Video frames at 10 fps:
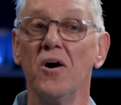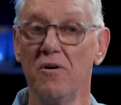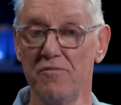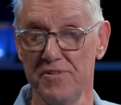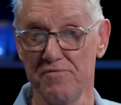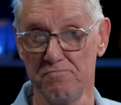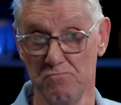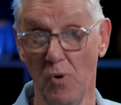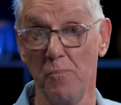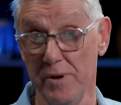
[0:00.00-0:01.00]
of the,
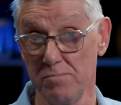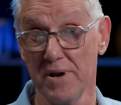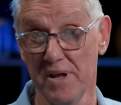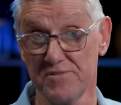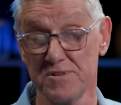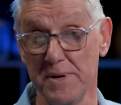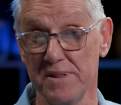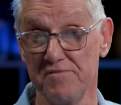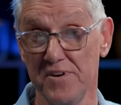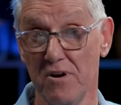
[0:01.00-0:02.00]
what we believe to be
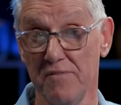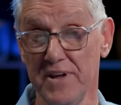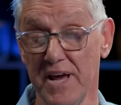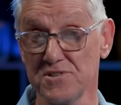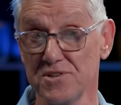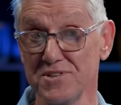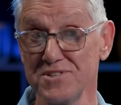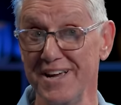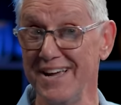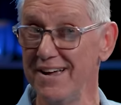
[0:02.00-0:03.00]
the Pharaoh of the
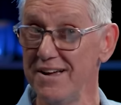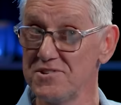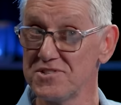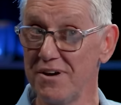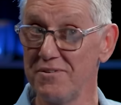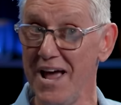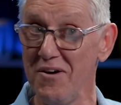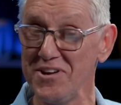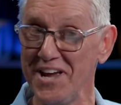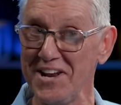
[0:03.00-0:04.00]
Exodus. So now
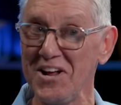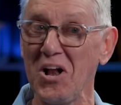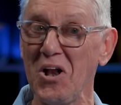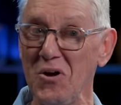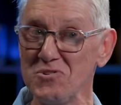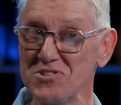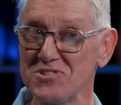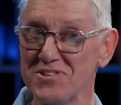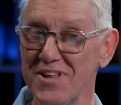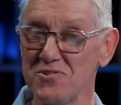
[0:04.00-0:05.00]
you're getting closer
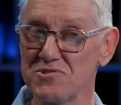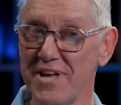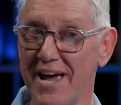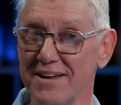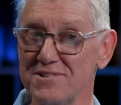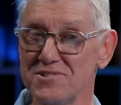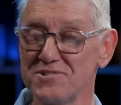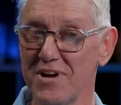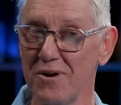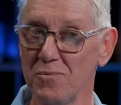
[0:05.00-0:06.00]
to those dates.
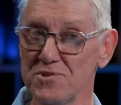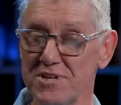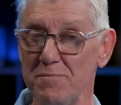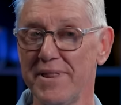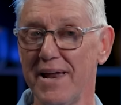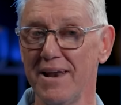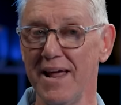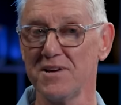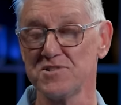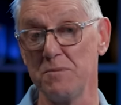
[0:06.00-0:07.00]
So was some of that
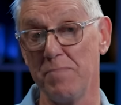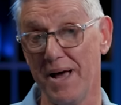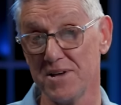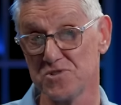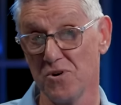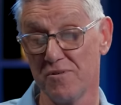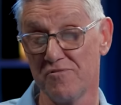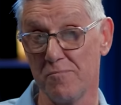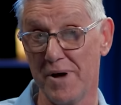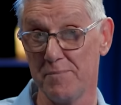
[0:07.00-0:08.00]
legacy passed on
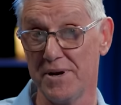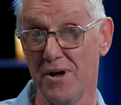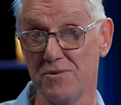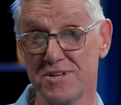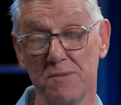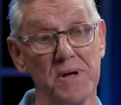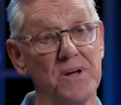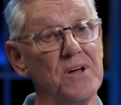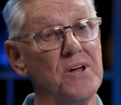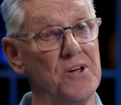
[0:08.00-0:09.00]
from Amenhotep
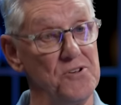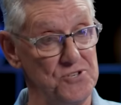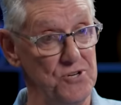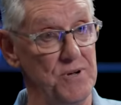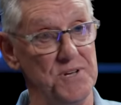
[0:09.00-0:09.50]
to